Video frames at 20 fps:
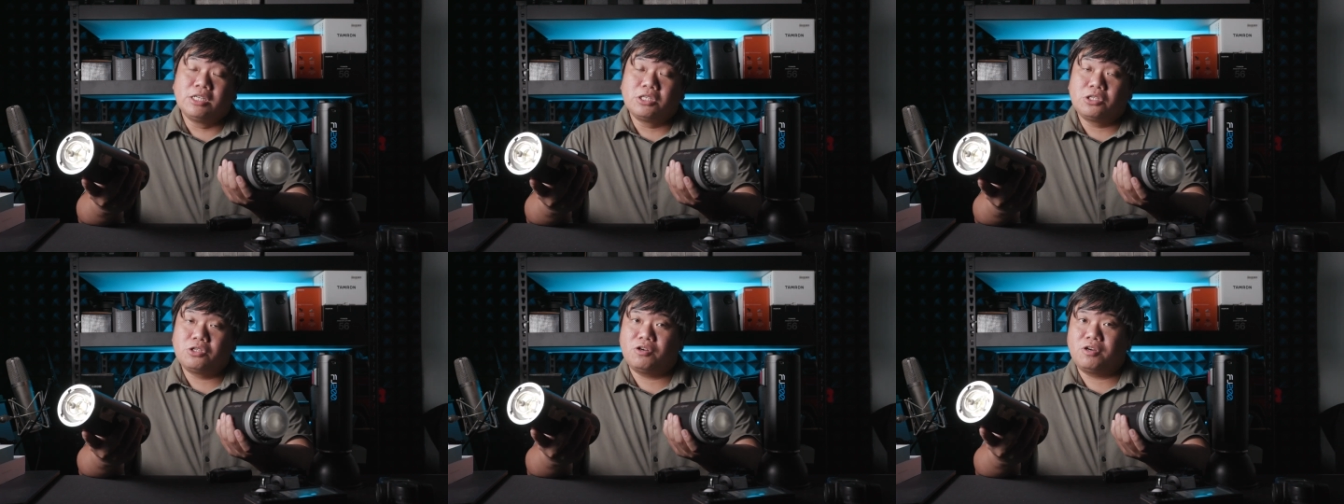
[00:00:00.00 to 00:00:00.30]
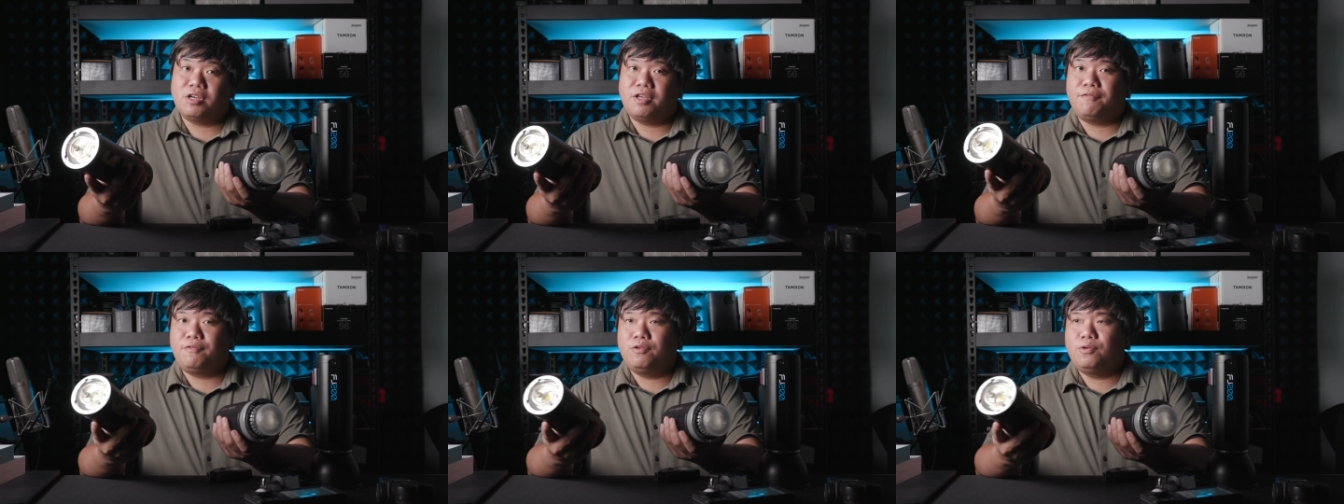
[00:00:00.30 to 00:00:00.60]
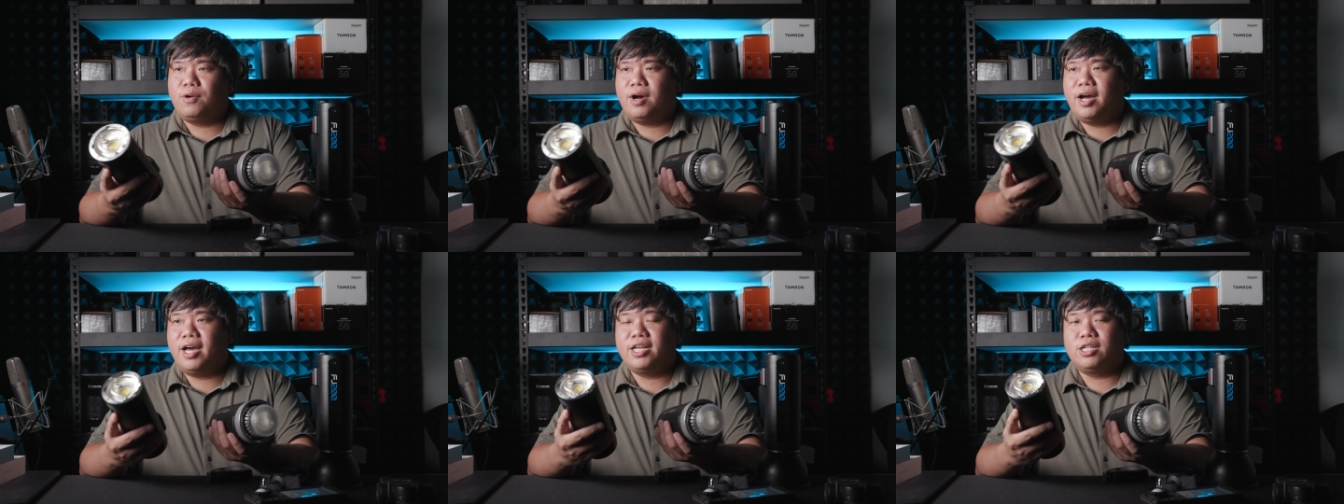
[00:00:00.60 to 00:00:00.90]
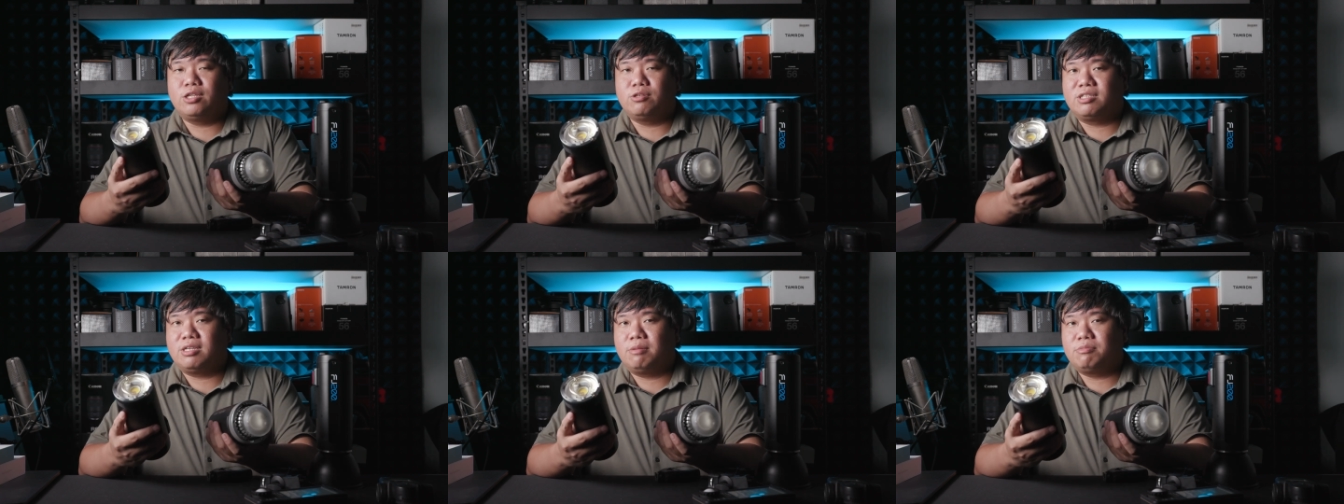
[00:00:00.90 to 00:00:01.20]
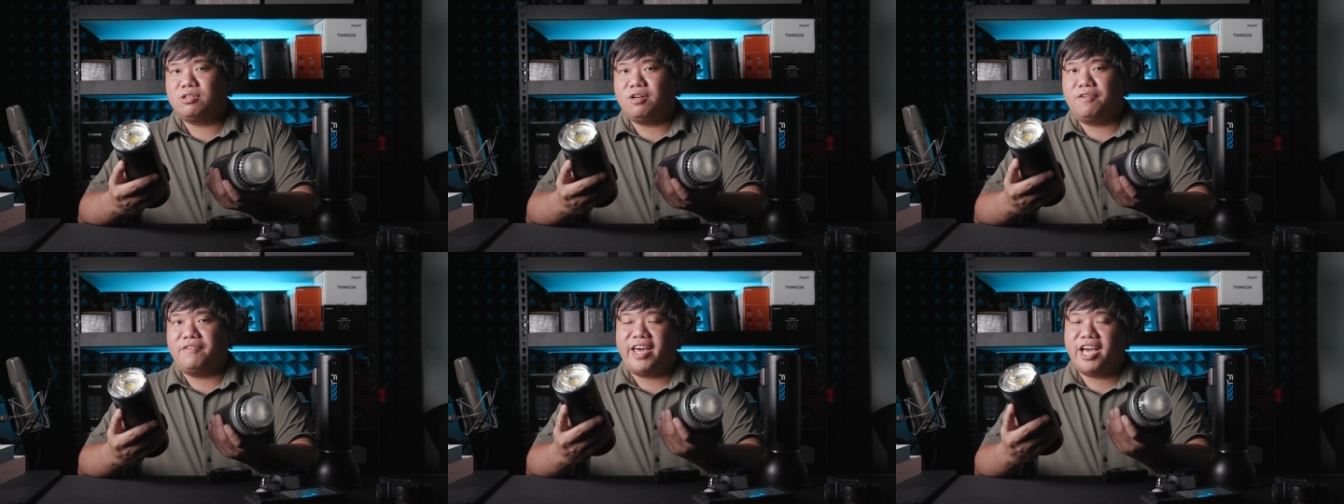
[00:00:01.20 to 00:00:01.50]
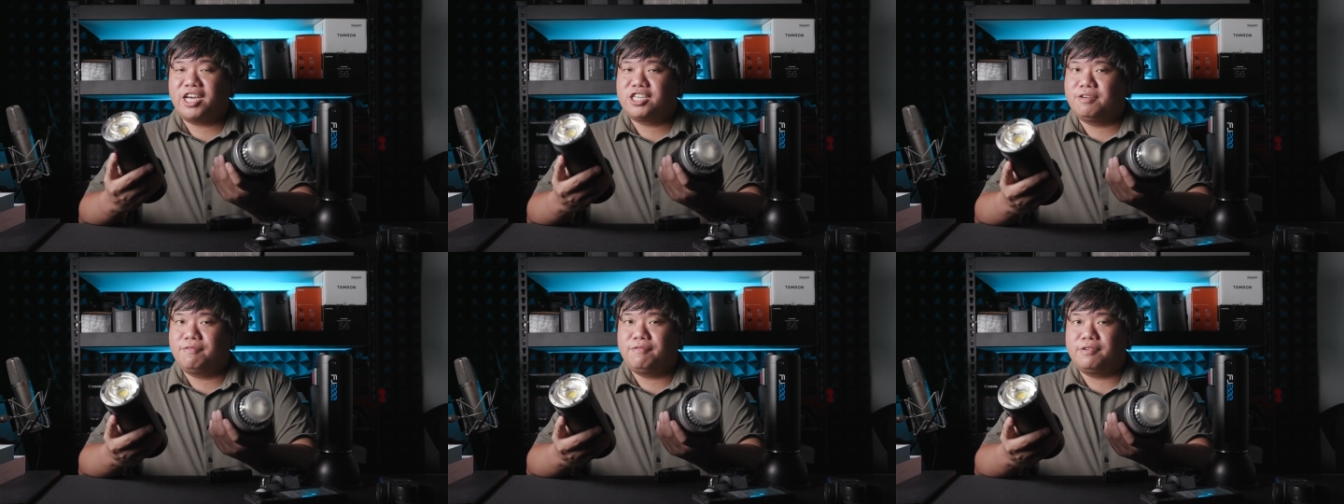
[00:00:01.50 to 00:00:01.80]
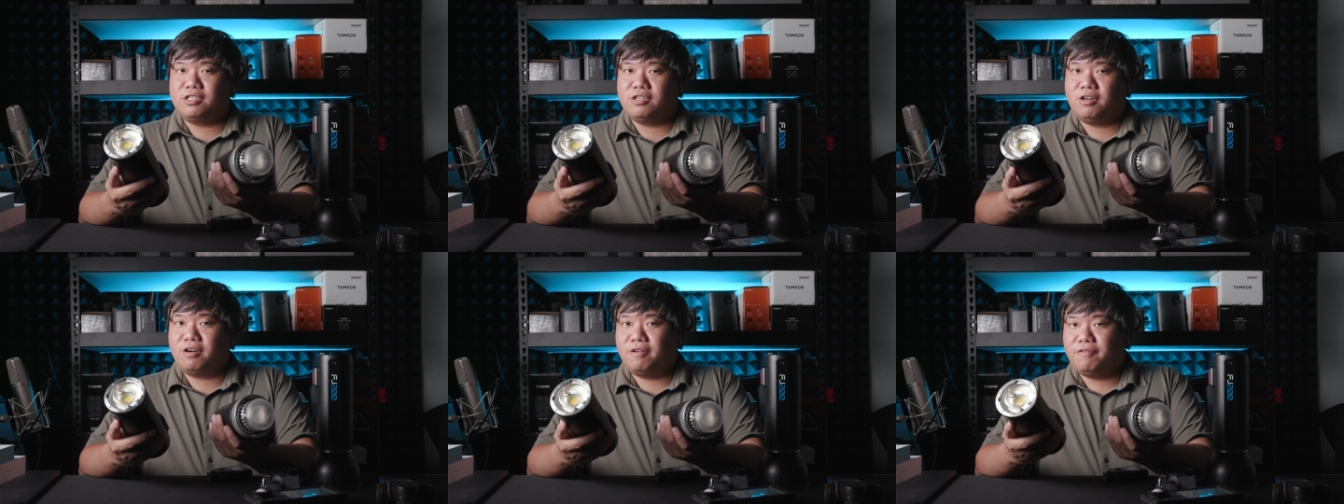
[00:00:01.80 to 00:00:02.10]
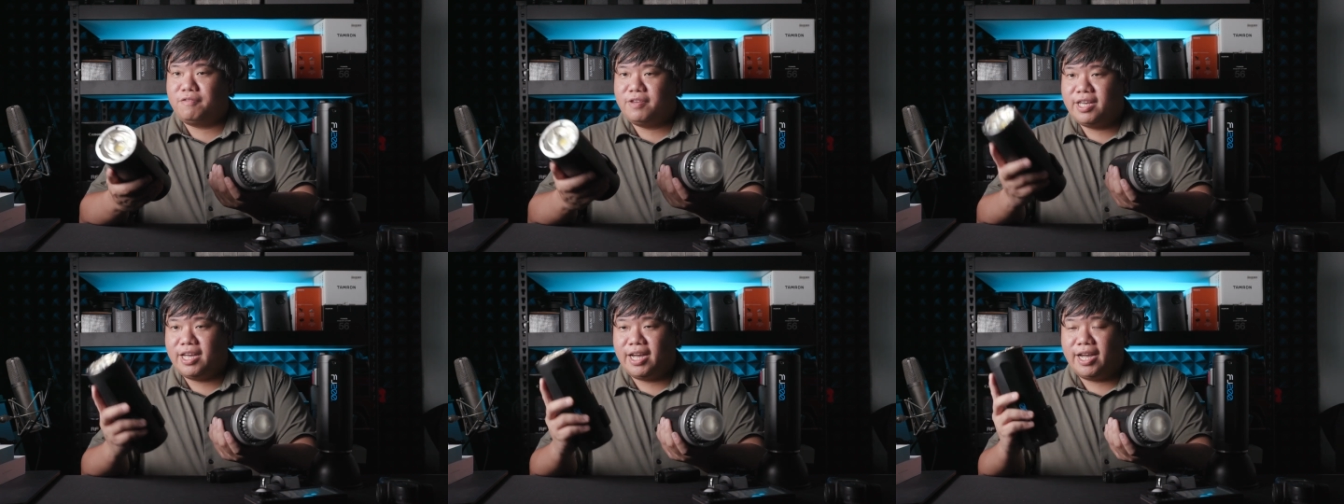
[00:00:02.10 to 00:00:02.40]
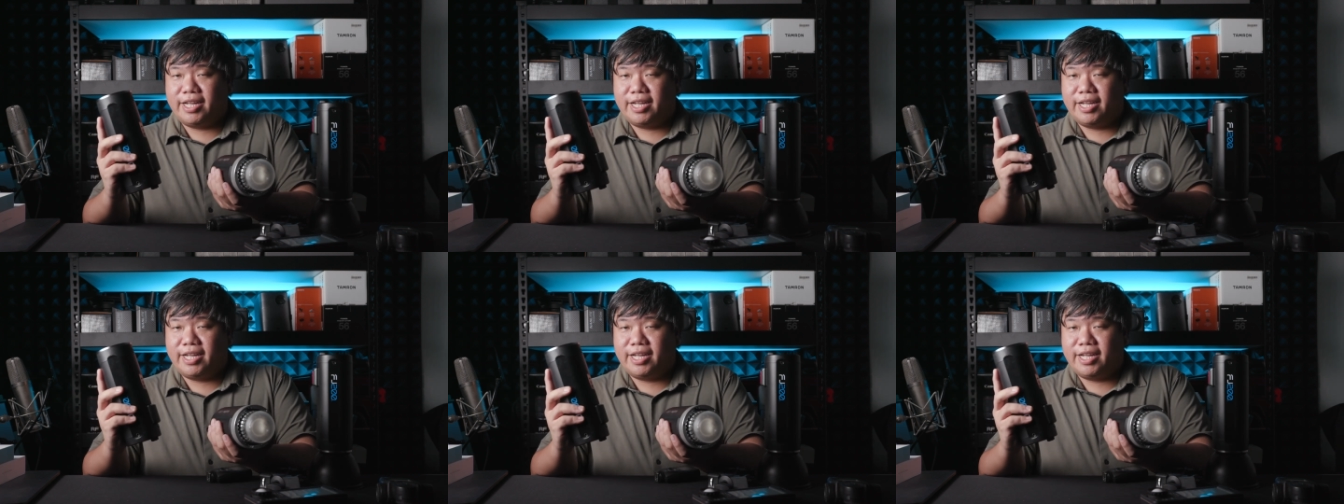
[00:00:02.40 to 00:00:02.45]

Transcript: So if you are into some sort of action photography,